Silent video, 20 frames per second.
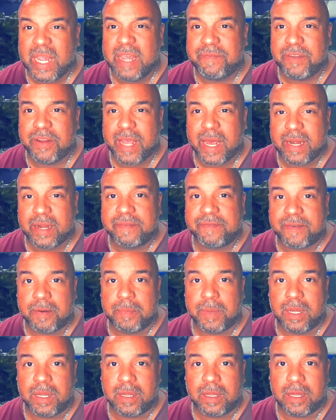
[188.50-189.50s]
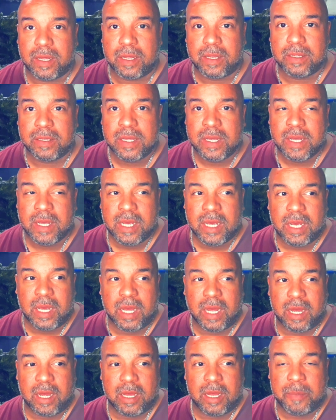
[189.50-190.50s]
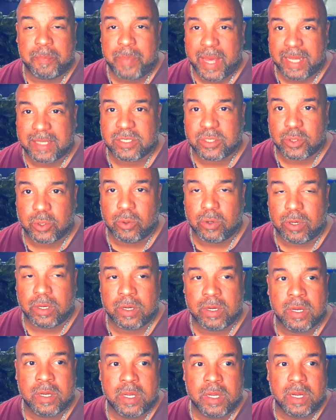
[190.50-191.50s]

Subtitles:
If you're getting it from a pet store,